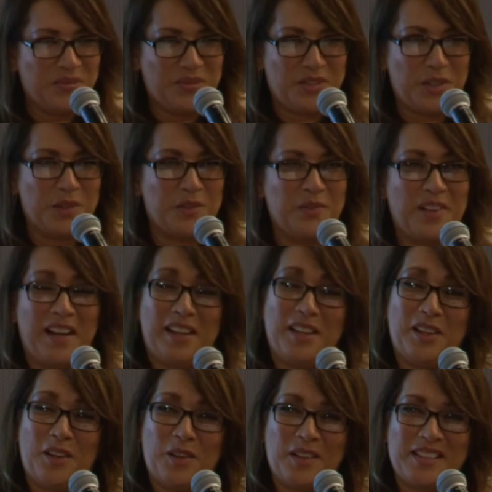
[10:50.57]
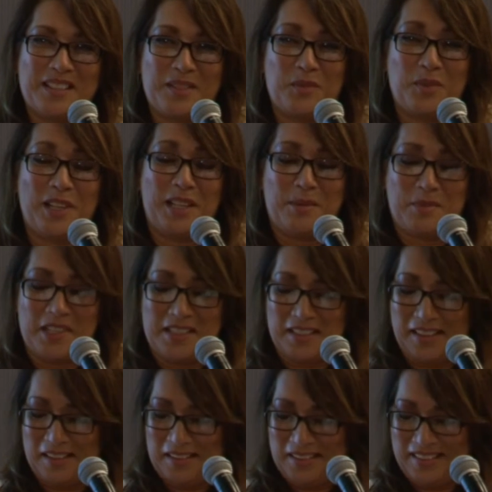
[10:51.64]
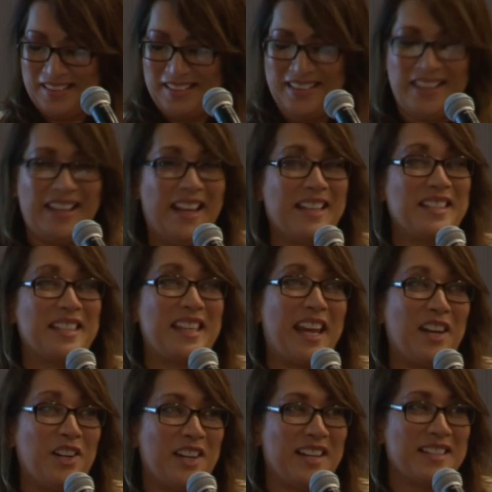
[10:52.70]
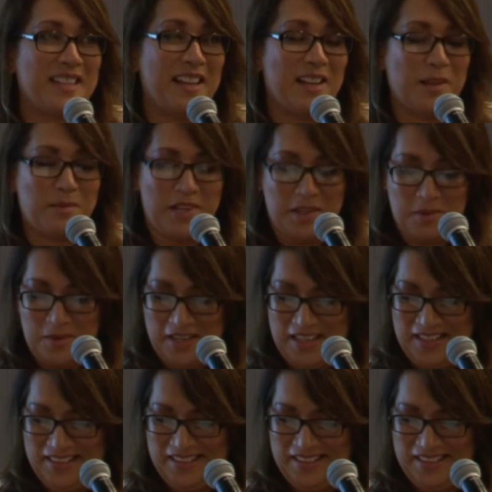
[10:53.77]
So I know, it's a really big deal. It's scary as hell, by the way.